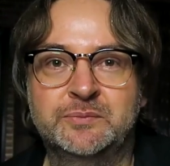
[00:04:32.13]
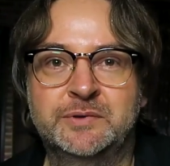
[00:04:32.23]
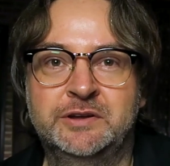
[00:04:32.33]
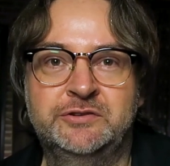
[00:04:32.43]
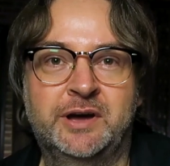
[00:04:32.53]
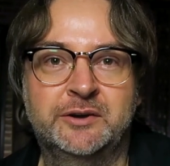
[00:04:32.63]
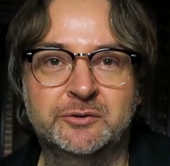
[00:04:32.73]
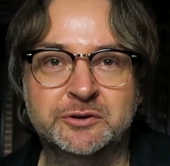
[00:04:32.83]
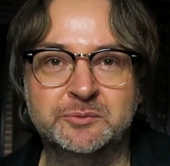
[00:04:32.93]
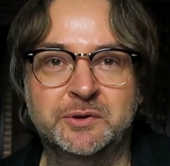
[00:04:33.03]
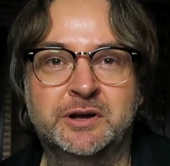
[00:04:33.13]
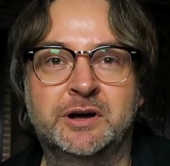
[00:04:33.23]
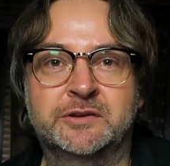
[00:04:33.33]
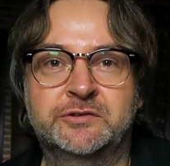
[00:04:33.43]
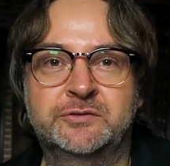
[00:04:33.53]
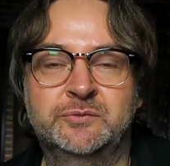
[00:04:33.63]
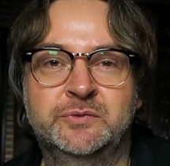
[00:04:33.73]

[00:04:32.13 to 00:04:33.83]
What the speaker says: in general, because